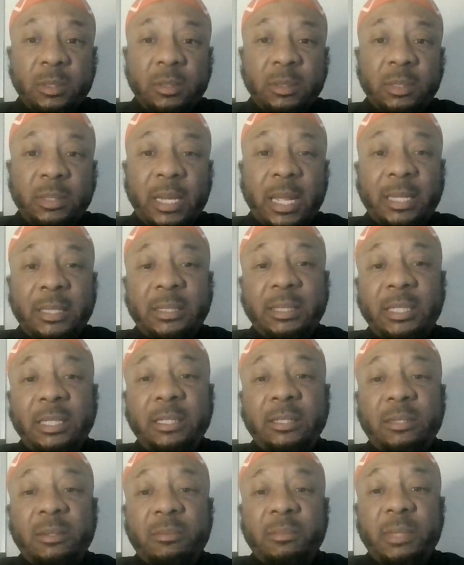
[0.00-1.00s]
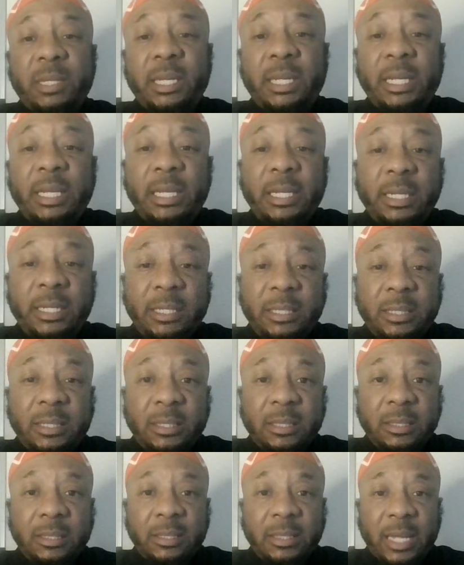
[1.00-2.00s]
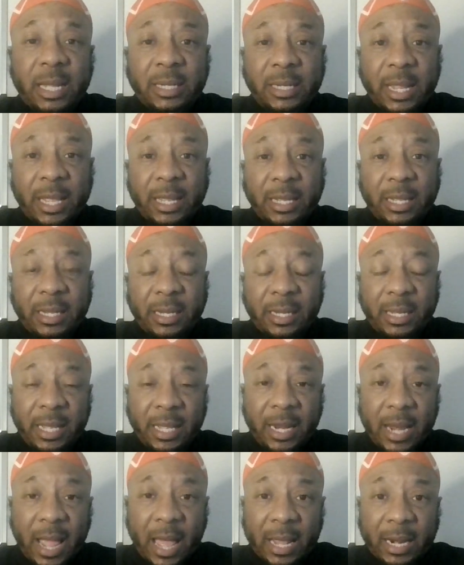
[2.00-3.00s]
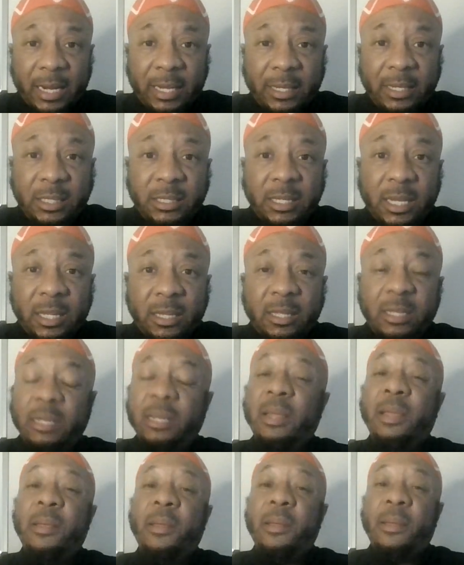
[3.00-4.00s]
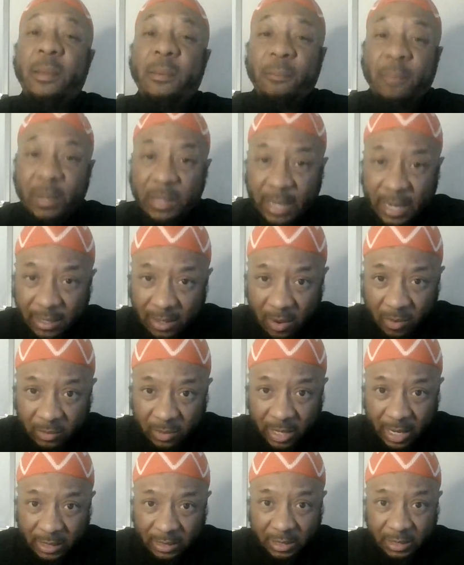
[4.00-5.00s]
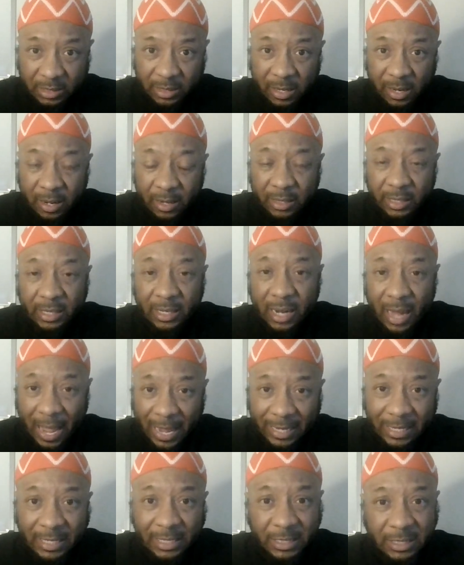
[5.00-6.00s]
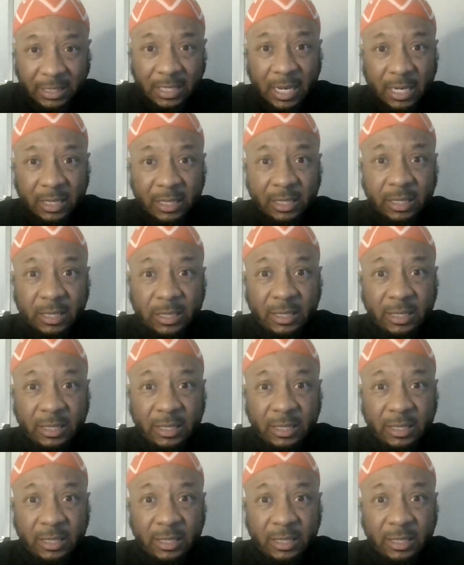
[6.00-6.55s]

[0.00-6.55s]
that see some needs that they can get out of each other, but they don't necessarily like each other.